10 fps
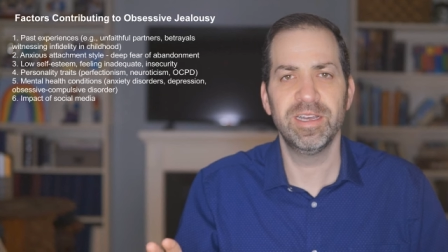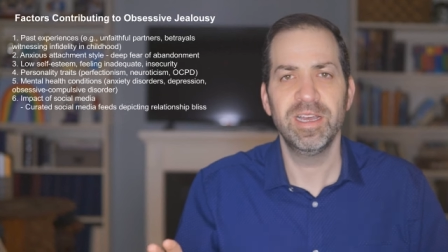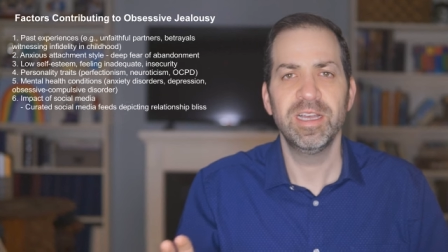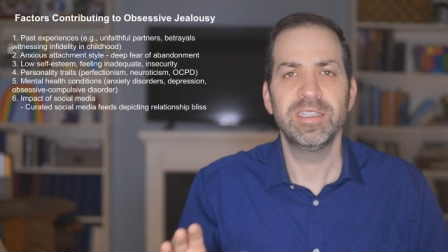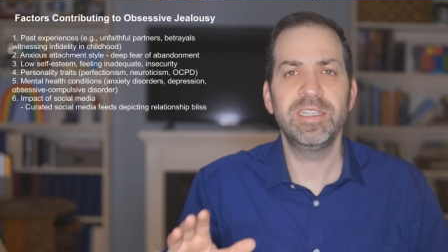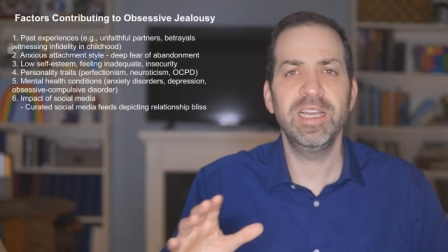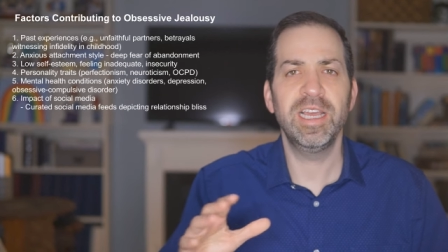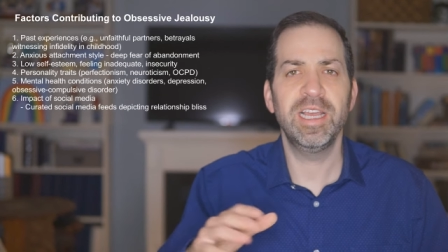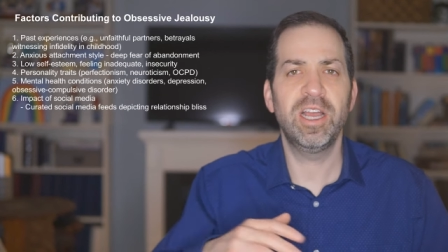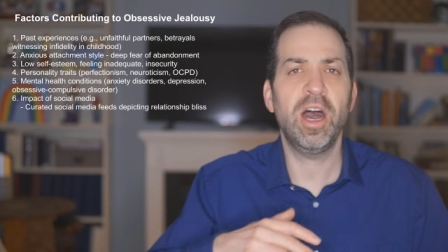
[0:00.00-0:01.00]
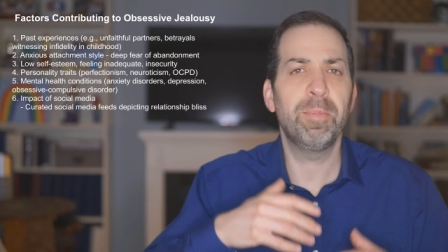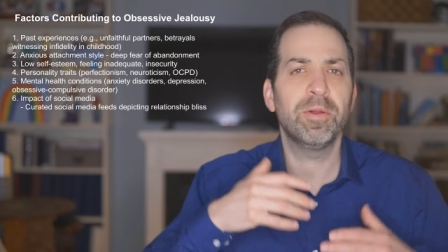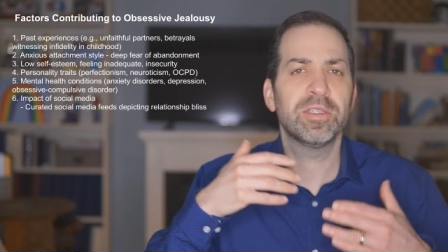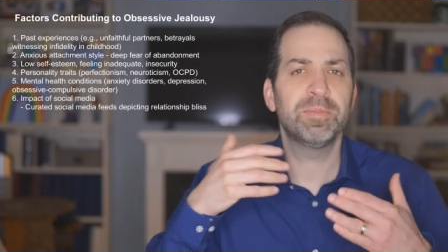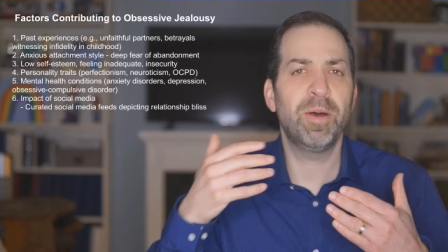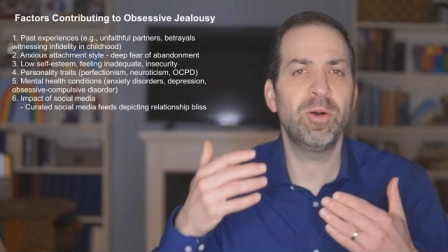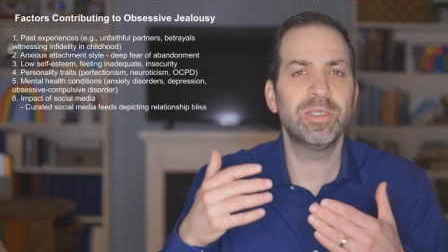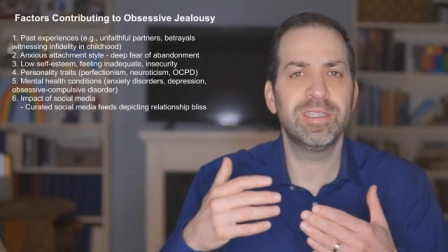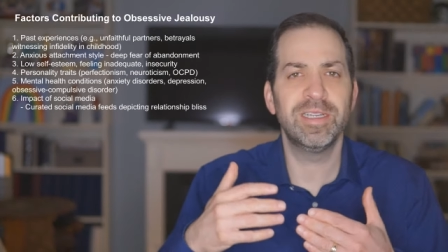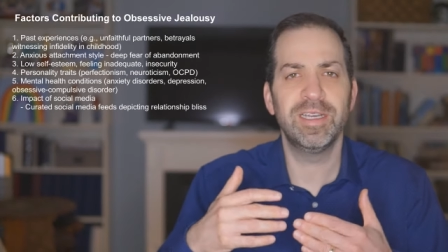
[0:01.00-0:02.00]
seeing couples
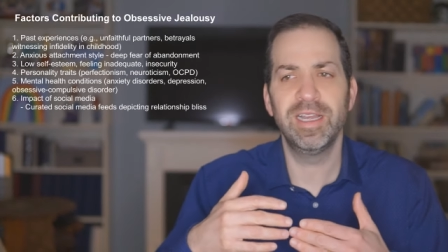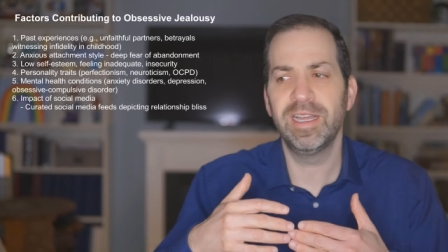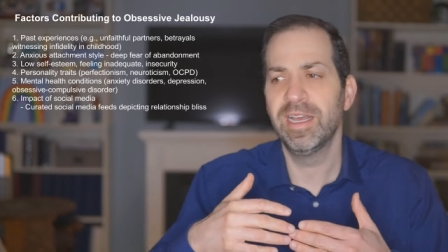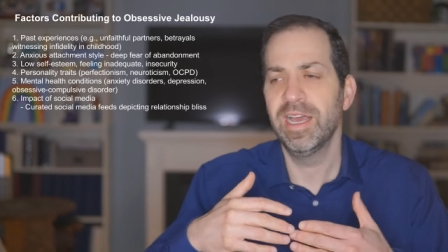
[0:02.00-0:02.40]
posting